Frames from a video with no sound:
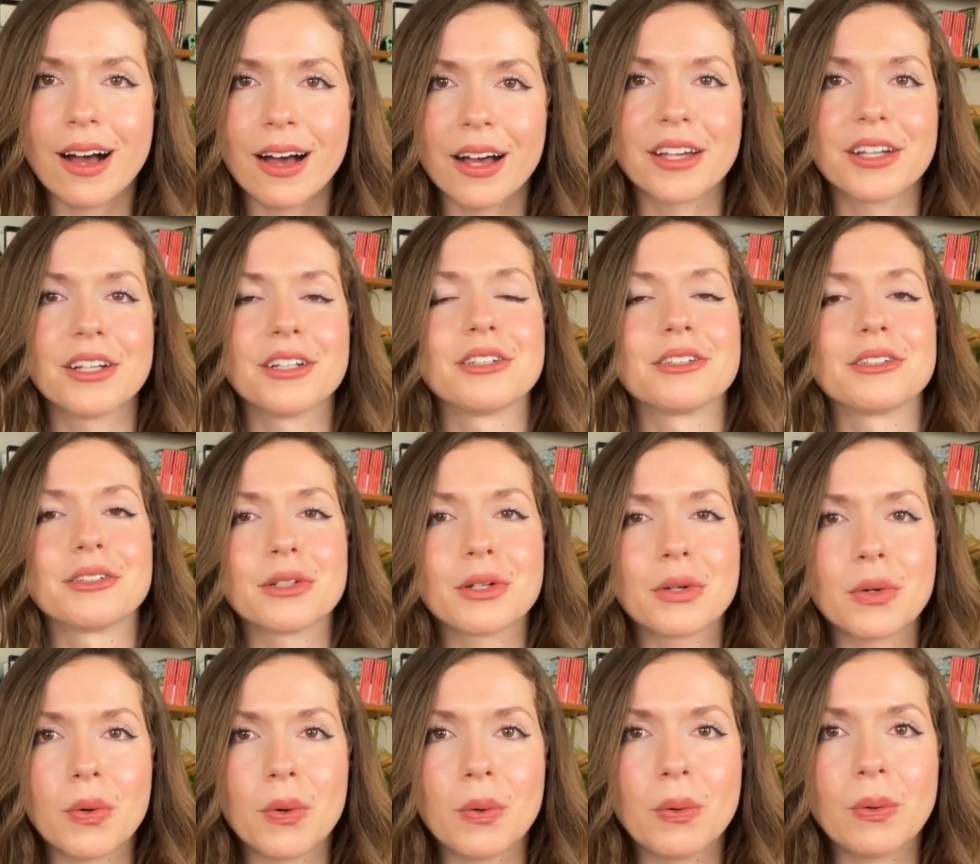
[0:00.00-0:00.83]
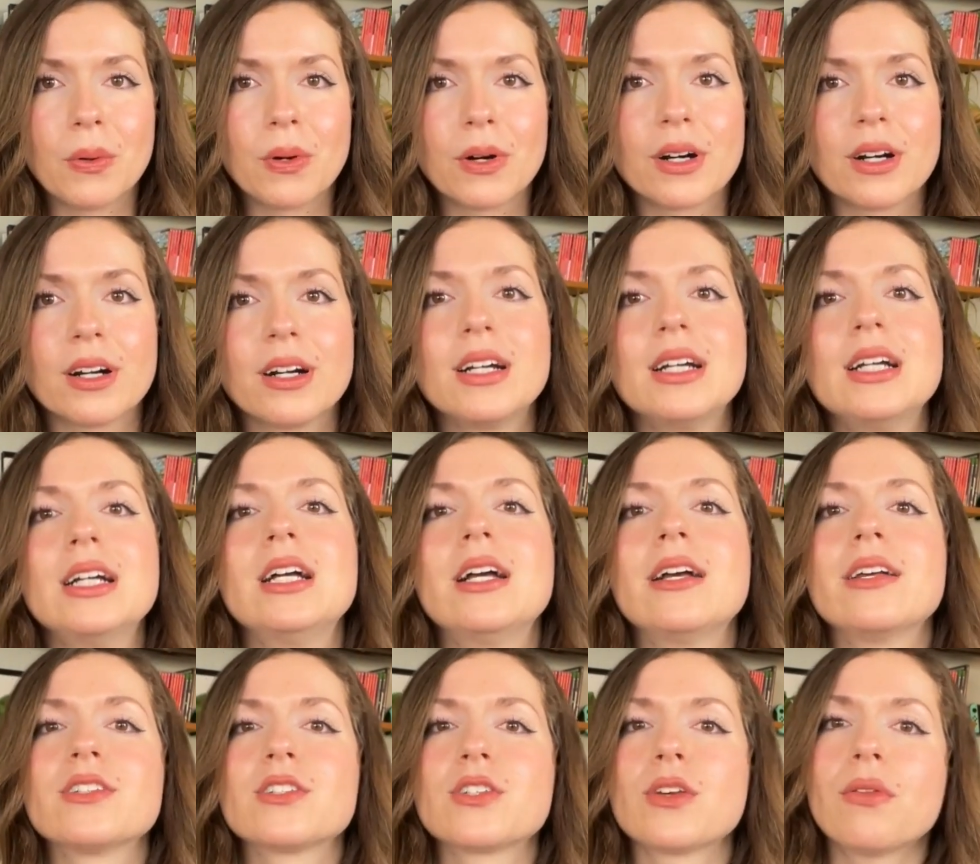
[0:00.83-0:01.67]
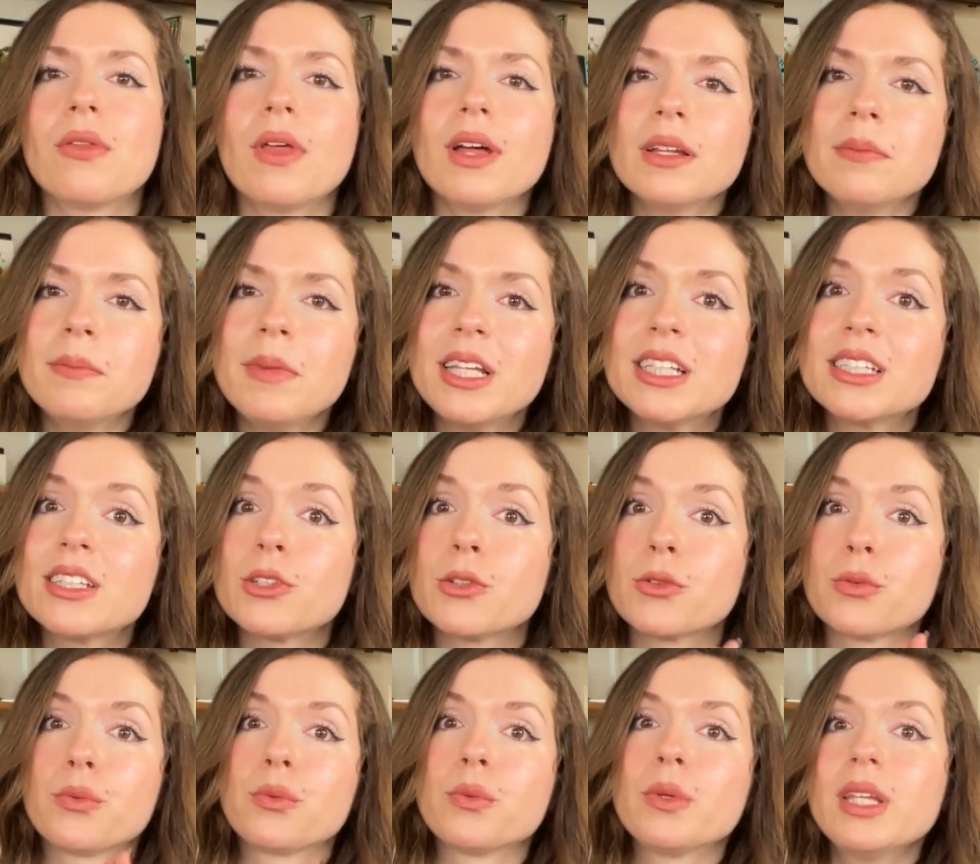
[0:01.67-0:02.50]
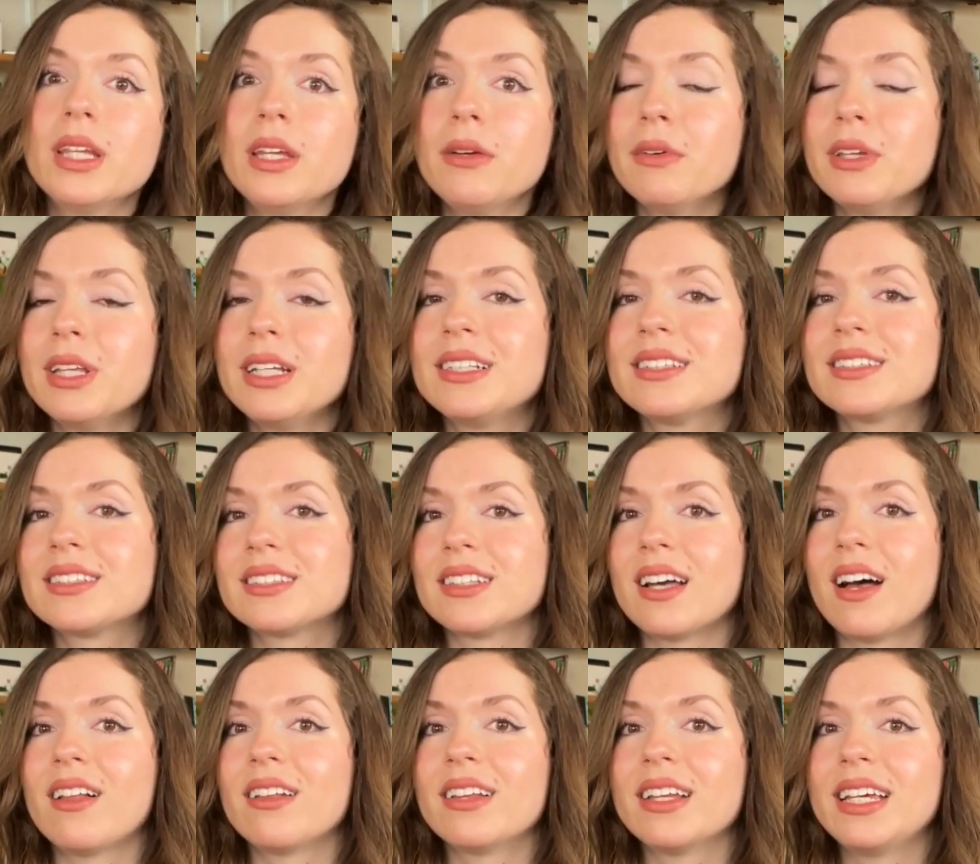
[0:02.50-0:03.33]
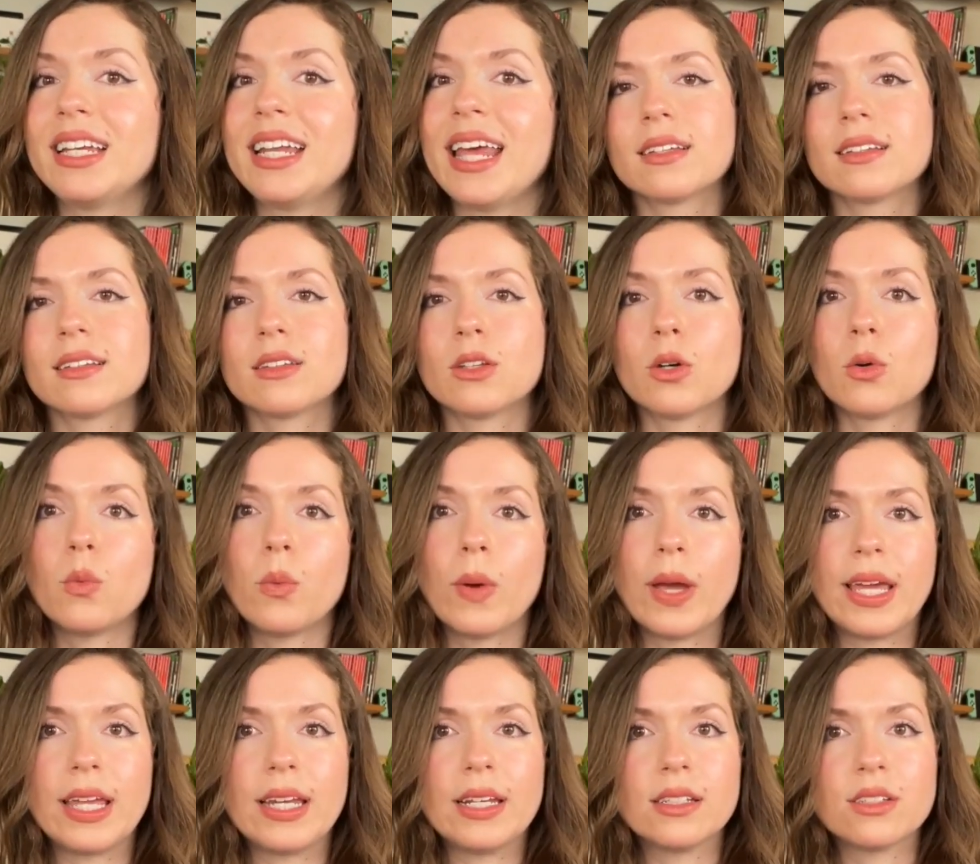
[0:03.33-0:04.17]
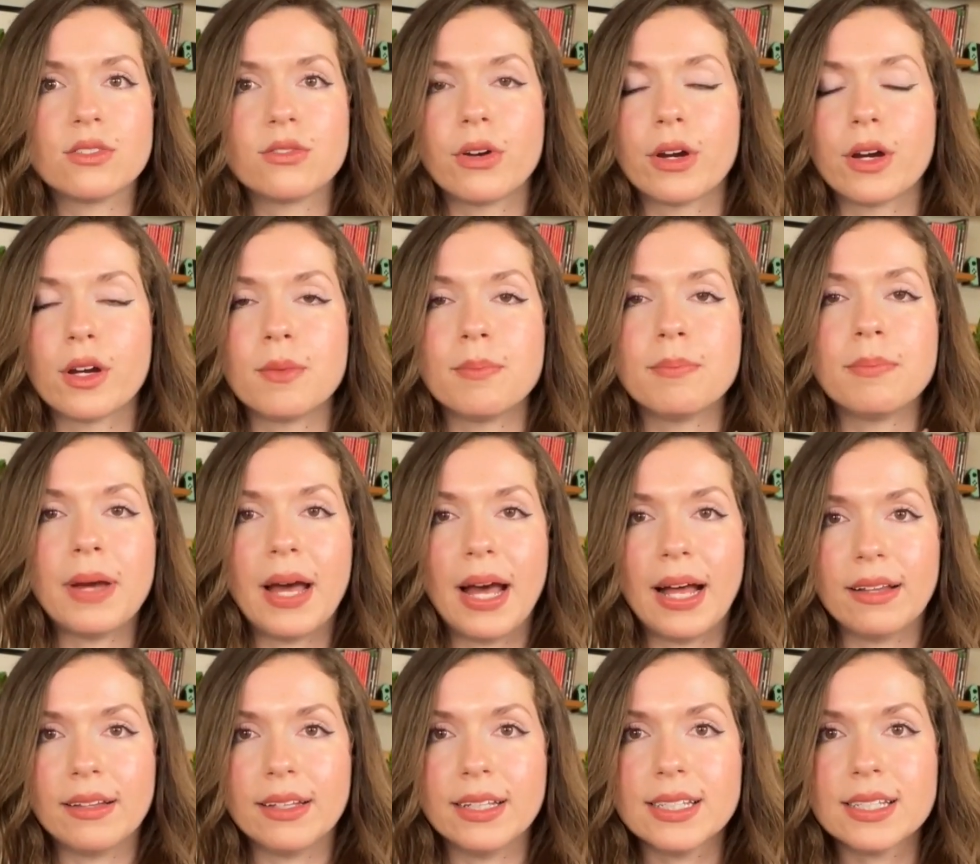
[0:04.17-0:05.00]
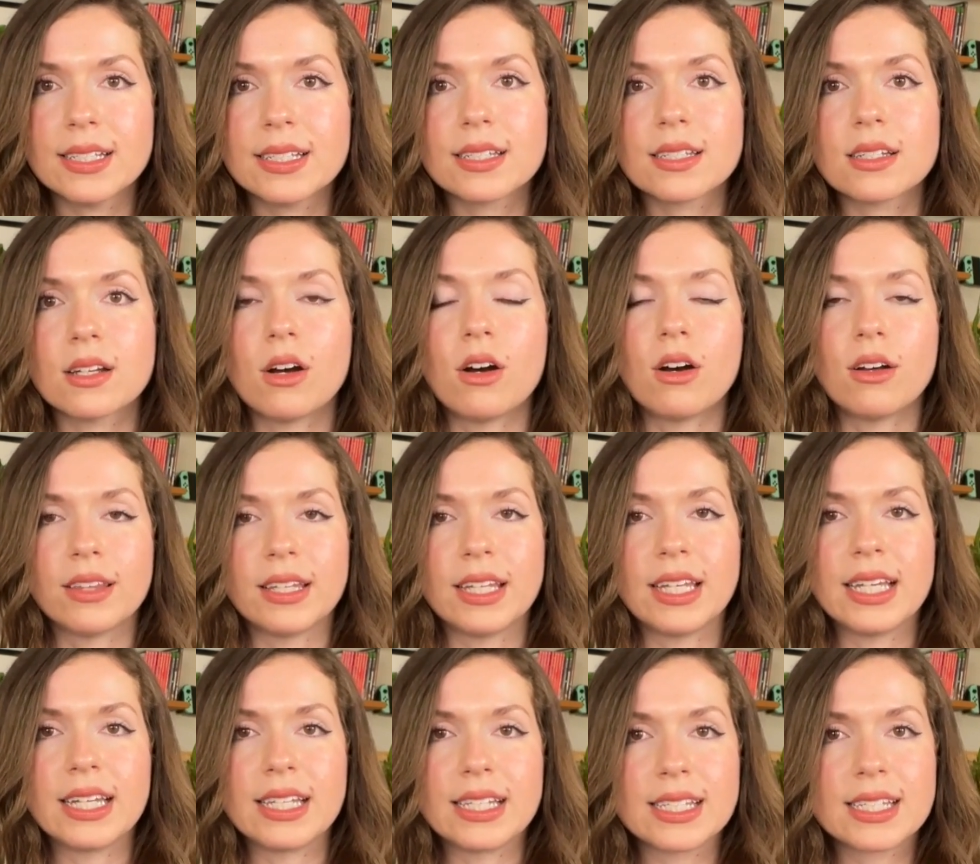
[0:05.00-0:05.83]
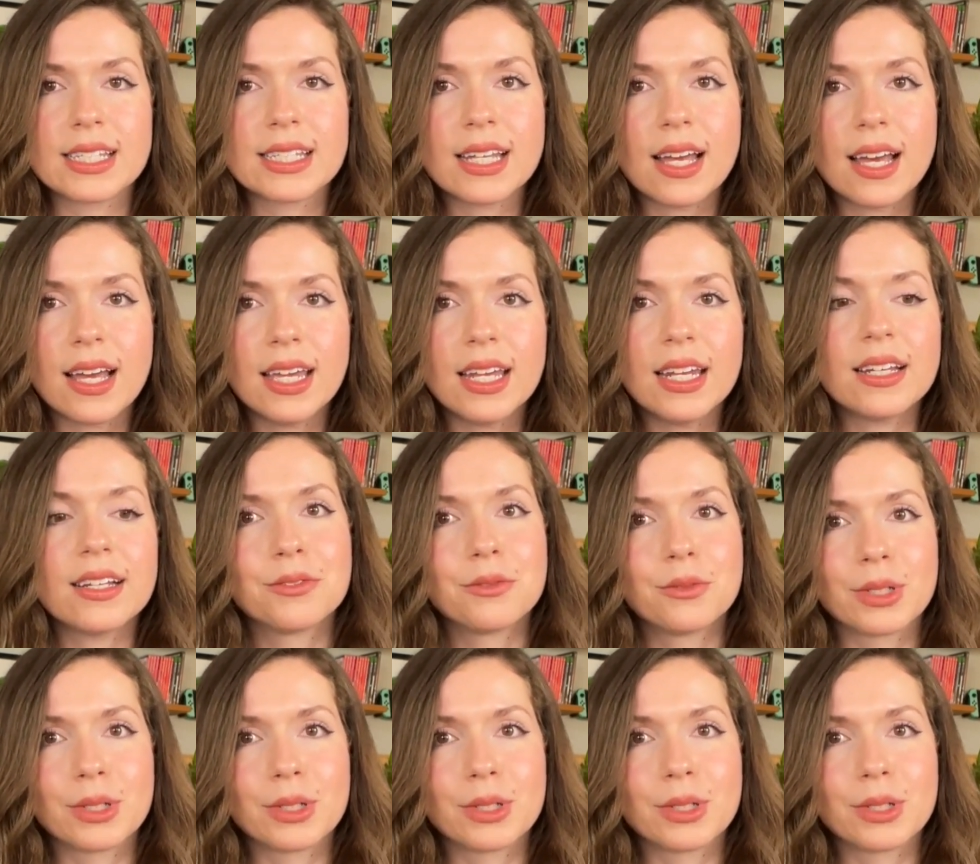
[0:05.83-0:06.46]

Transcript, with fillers: iron core. So that means it's really, really solid. The weight is very balanced on the inside.